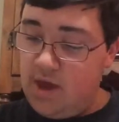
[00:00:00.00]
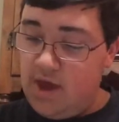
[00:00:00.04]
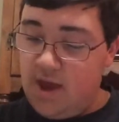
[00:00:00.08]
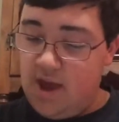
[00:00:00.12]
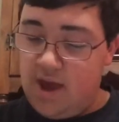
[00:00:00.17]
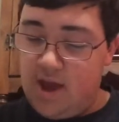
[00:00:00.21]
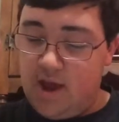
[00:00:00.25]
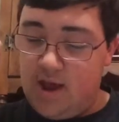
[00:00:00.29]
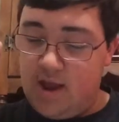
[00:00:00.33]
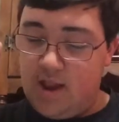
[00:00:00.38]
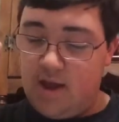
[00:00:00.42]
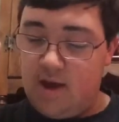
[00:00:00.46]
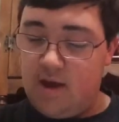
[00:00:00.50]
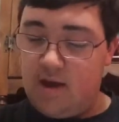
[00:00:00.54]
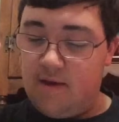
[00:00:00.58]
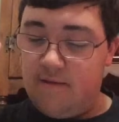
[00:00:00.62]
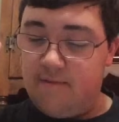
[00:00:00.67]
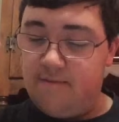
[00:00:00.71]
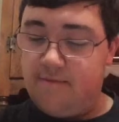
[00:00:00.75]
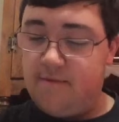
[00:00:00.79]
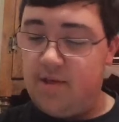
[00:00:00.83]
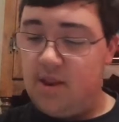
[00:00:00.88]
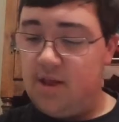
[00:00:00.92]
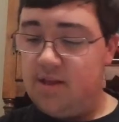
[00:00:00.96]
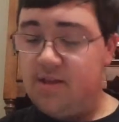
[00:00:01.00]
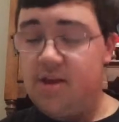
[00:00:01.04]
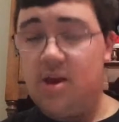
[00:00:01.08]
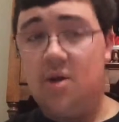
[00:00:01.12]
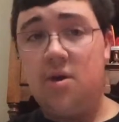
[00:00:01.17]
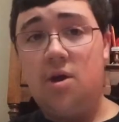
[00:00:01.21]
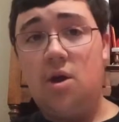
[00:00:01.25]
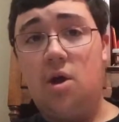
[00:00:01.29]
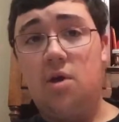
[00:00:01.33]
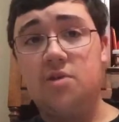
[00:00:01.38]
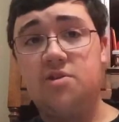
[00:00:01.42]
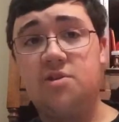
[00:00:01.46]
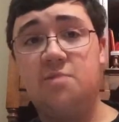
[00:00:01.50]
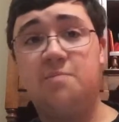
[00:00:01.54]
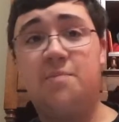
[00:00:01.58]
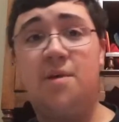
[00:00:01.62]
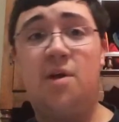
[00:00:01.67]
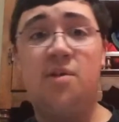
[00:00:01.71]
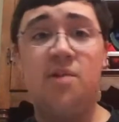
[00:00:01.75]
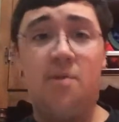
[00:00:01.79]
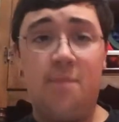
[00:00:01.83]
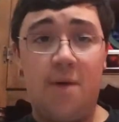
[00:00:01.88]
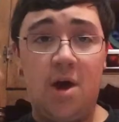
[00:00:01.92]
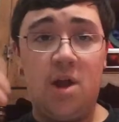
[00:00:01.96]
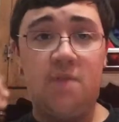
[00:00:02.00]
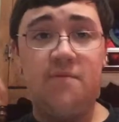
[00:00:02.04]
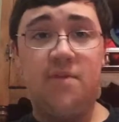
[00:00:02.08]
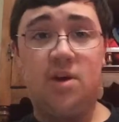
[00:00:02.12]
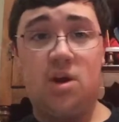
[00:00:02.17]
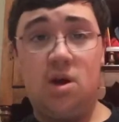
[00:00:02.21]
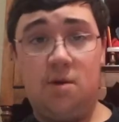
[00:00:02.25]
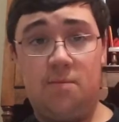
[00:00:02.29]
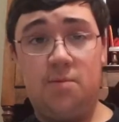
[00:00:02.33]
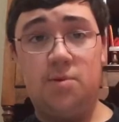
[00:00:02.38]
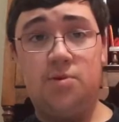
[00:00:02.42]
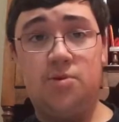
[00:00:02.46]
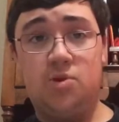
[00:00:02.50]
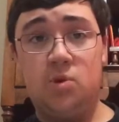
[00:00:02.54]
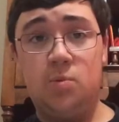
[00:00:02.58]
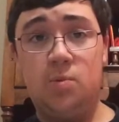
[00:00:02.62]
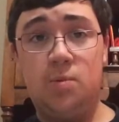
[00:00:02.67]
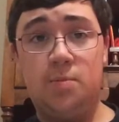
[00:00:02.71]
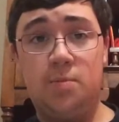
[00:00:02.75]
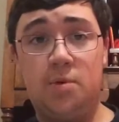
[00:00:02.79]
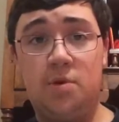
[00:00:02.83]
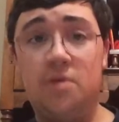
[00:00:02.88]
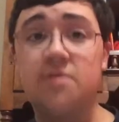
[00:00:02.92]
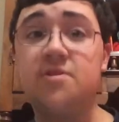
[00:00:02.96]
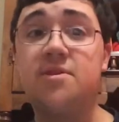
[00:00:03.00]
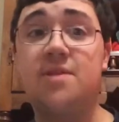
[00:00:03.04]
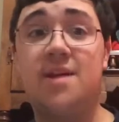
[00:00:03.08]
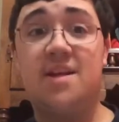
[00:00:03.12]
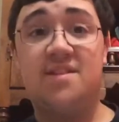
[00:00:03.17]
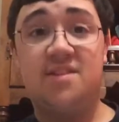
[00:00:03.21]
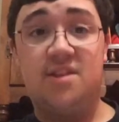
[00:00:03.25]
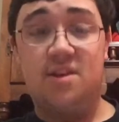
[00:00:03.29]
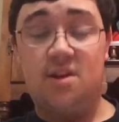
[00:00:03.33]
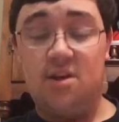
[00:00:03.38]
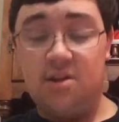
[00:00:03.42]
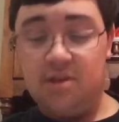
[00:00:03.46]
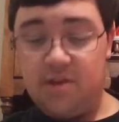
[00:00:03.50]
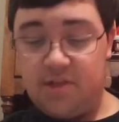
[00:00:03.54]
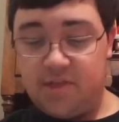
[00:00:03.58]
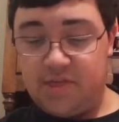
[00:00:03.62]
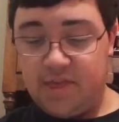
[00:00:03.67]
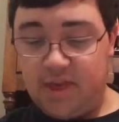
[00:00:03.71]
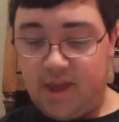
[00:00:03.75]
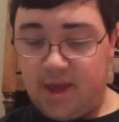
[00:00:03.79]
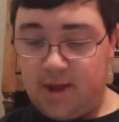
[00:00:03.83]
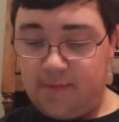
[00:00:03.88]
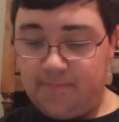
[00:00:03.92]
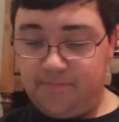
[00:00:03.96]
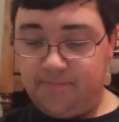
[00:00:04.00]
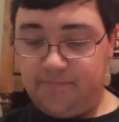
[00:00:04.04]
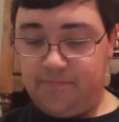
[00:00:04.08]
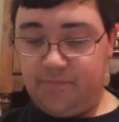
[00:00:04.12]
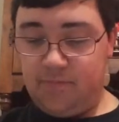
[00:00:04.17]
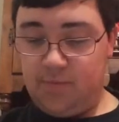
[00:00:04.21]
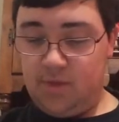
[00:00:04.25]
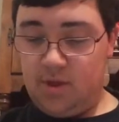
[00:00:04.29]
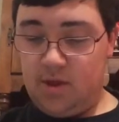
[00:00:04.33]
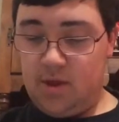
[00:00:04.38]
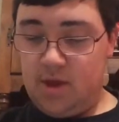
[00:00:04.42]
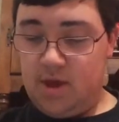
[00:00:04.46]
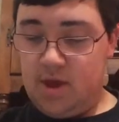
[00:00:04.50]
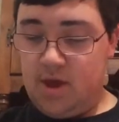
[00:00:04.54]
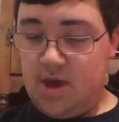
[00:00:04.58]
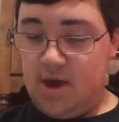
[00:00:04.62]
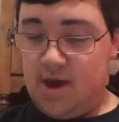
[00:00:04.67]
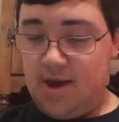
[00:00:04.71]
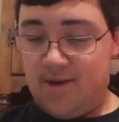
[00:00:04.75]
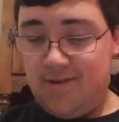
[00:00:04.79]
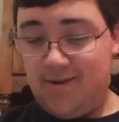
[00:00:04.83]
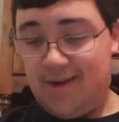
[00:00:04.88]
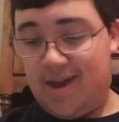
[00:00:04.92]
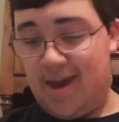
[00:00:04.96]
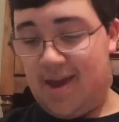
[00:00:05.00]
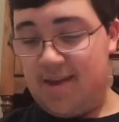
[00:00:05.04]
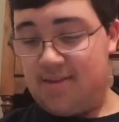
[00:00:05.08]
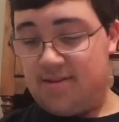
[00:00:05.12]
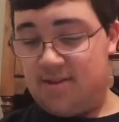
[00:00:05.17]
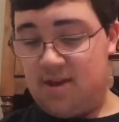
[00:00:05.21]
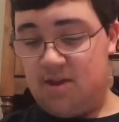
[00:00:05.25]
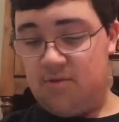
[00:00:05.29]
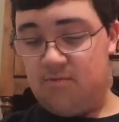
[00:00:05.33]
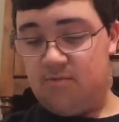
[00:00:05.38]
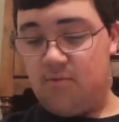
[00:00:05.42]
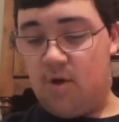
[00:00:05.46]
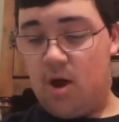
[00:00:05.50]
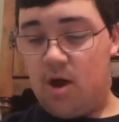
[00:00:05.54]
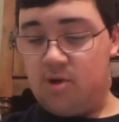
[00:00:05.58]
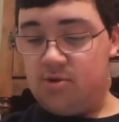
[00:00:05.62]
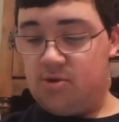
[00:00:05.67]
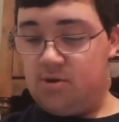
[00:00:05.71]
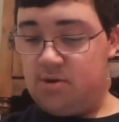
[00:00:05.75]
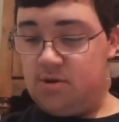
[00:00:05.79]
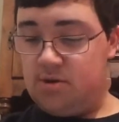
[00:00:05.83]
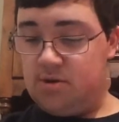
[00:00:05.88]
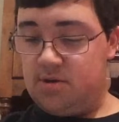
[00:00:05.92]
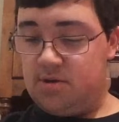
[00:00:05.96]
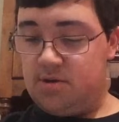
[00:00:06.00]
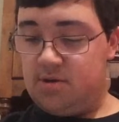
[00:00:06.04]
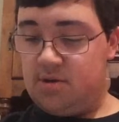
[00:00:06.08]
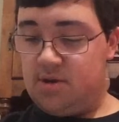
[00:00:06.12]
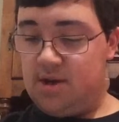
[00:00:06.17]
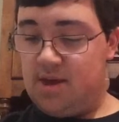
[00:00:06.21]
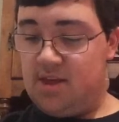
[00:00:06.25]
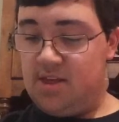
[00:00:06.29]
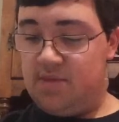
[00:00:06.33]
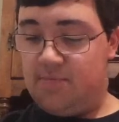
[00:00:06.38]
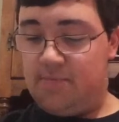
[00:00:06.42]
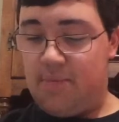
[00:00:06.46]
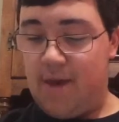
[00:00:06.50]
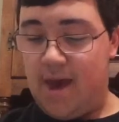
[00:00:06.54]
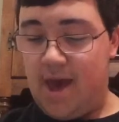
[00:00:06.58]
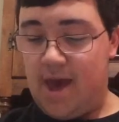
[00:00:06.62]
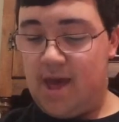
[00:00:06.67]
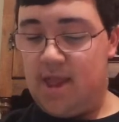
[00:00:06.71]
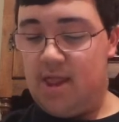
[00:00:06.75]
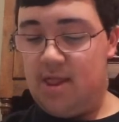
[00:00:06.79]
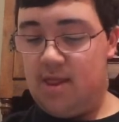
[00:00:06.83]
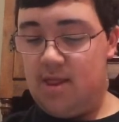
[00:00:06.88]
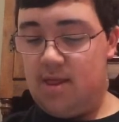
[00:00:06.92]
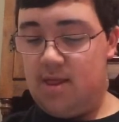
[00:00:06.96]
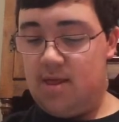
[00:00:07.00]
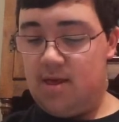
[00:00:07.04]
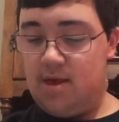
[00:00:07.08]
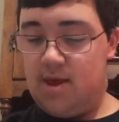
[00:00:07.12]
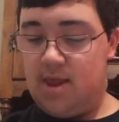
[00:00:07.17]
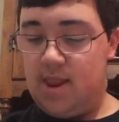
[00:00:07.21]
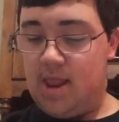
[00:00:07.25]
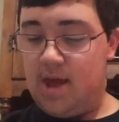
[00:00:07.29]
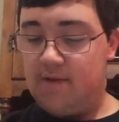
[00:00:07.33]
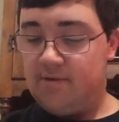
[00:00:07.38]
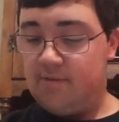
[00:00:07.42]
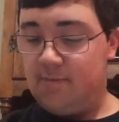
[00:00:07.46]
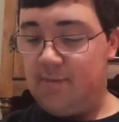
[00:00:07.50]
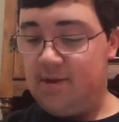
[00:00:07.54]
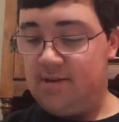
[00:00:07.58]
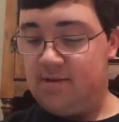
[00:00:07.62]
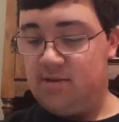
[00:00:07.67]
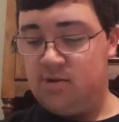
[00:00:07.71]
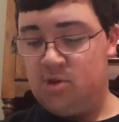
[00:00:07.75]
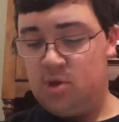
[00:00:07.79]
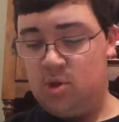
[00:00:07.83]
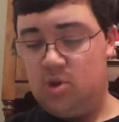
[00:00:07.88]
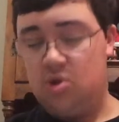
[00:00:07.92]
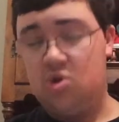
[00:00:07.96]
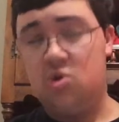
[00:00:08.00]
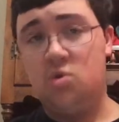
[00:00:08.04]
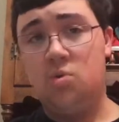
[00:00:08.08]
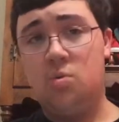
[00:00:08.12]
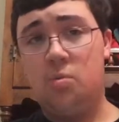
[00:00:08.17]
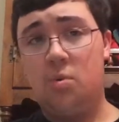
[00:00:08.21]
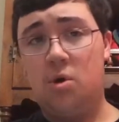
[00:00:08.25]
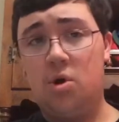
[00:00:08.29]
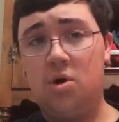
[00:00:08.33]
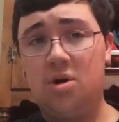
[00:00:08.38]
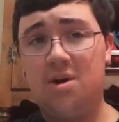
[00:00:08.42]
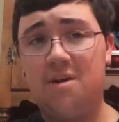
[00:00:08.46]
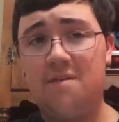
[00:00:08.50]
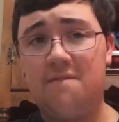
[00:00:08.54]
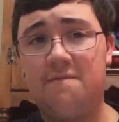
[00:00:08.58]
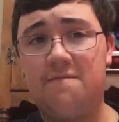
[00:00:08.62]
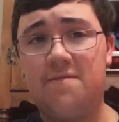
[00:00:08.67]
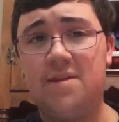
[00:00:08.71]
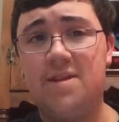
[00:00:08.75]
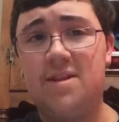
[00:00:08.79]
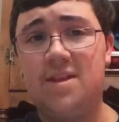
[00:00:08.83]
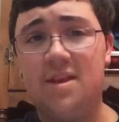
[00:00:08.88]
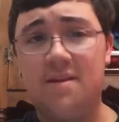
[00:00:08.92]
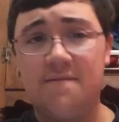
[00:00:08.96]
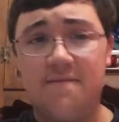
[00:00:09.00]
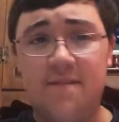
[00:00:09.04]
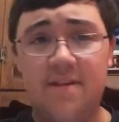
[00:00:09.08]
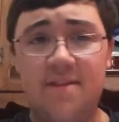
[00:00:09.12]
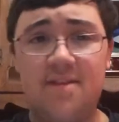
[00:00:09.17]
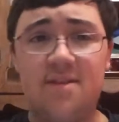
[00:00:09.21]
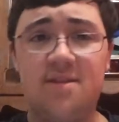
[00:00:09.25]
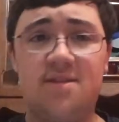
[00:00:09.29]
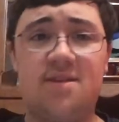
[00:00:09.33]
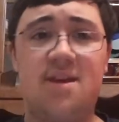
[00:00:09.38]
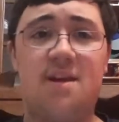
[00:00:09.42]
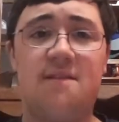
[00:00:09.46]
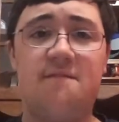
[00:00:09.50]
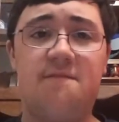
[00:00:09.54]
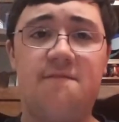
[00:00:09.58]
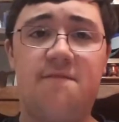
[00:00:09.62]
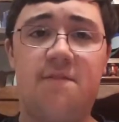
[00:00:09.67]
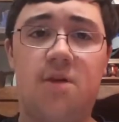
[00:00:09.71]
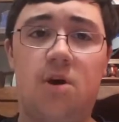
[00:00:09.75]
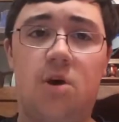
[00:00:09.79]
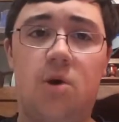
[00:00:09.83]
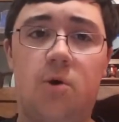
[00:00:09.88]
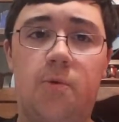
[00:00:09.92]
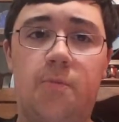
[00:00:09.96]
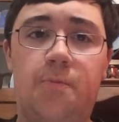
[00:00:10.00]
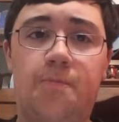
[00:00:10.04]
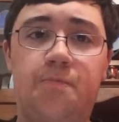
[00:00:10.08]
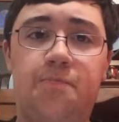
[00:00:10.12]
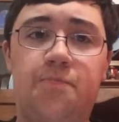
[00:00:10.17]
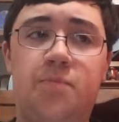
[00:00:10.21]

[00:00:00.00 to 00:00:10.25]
And uh, Vinatieri also bailed him out of a couple Super Bowls, so that's another thing. And you can't say Rodgers is bad and never makes it to the Super Bowl if the defense is at fault.